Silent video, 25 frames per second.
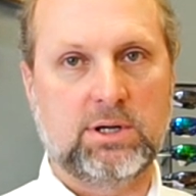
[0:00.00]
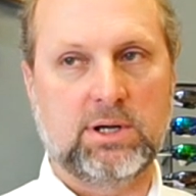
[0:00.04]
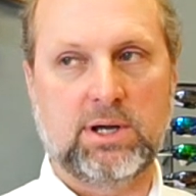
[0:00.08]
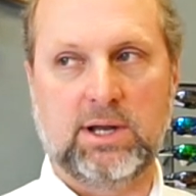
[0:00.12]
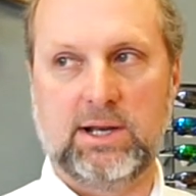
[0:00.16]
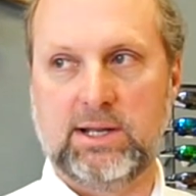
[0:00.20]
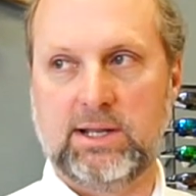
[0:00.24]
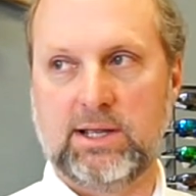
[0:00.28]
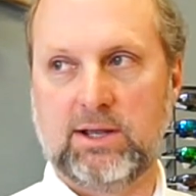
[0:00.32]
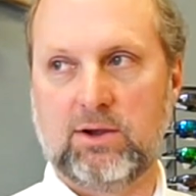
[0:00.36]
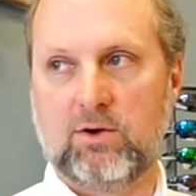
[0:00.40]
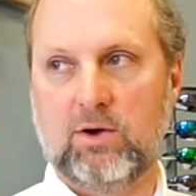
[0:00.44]

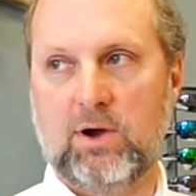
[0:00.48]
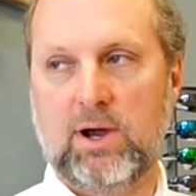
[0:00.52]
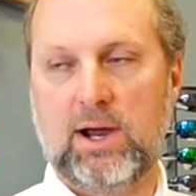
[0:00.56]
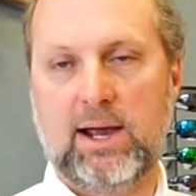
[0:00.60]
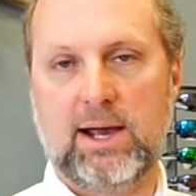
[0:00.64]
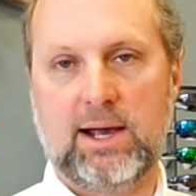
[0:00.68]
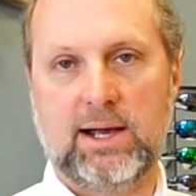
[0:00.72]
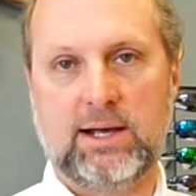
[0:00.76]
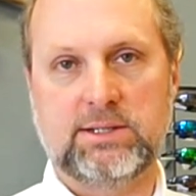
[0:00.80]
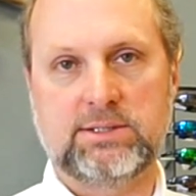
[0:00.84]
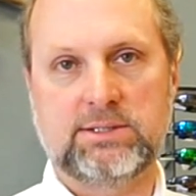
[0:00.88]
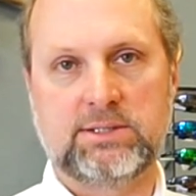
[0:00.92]
and in
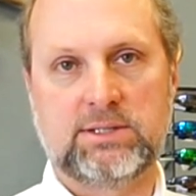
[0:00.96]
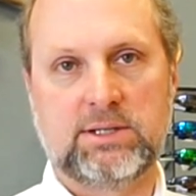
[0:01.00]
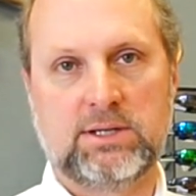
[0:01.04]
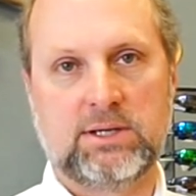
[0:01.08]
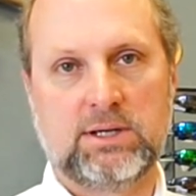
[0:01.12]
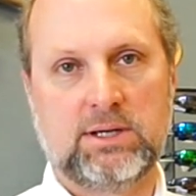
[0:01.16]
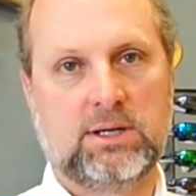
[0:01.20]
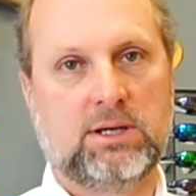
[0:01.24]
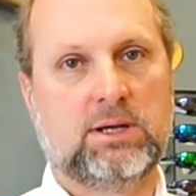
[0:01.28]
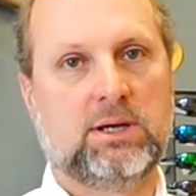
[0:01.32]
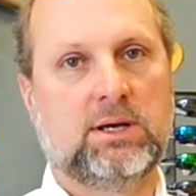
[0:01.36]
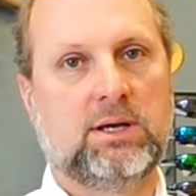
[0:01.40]
grass
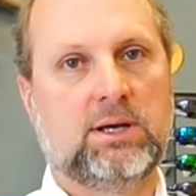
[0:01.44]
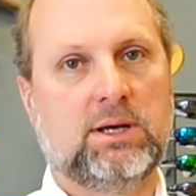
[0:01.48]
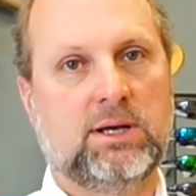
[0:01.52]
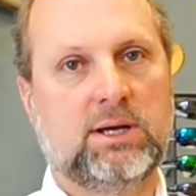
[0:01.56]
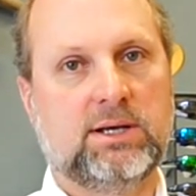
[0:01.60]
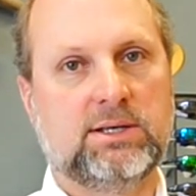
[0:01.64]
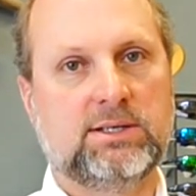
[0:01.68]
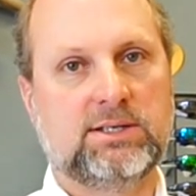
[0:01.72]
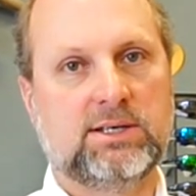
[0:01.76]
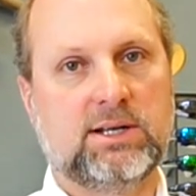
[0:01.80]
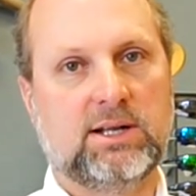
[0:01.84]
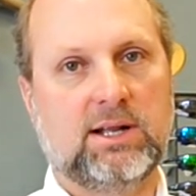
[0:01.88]

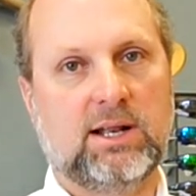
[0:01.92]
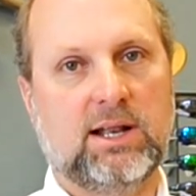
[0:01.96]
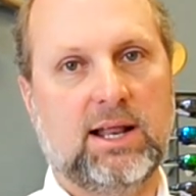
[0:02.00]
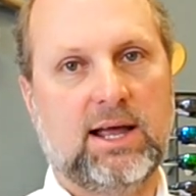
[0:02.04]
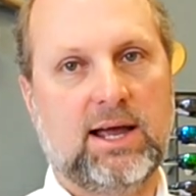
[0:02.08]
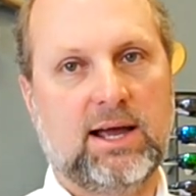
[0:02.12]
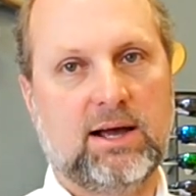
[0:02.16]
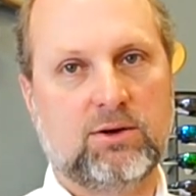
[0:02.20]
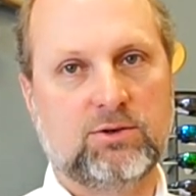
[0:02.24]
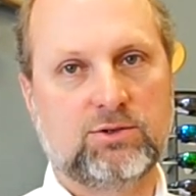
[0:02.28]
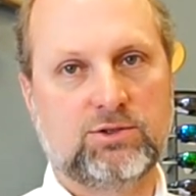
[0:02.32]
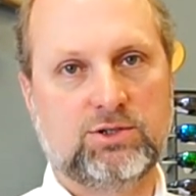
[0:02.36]
is it
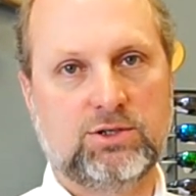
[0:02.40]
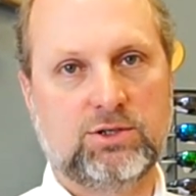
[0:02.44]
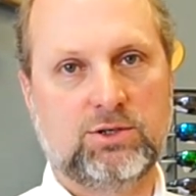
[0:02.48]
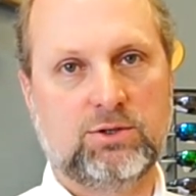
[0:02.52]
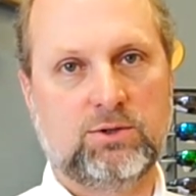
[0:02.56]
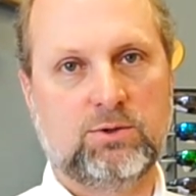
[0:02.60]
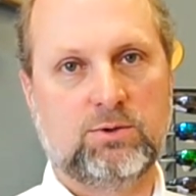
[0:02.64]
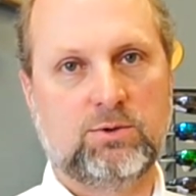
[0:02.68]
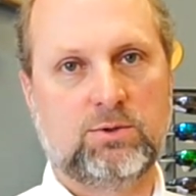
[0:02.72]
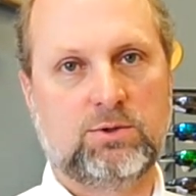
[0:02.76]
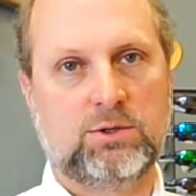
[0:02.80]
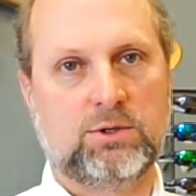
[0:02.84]
allows
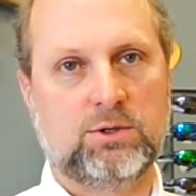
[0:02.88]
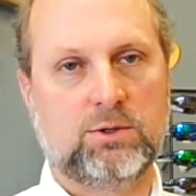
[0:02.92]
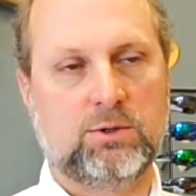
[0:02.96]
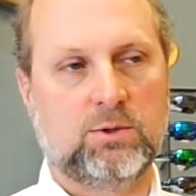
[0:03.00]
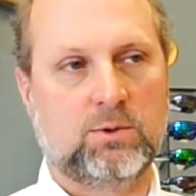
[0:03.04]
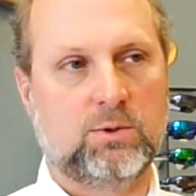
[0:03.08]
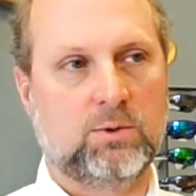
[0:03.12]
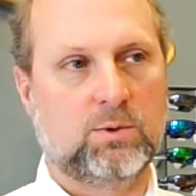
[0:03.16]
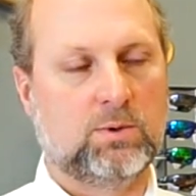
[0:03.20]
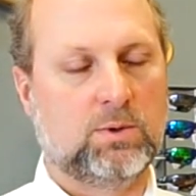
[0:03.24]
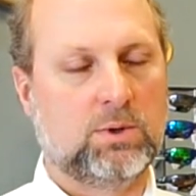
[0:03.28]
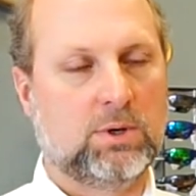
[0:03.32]
you
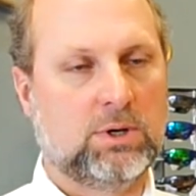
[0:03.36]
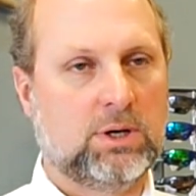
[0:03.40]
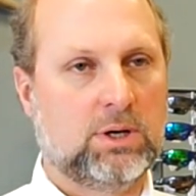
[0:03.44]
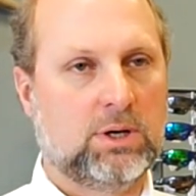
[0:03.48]
to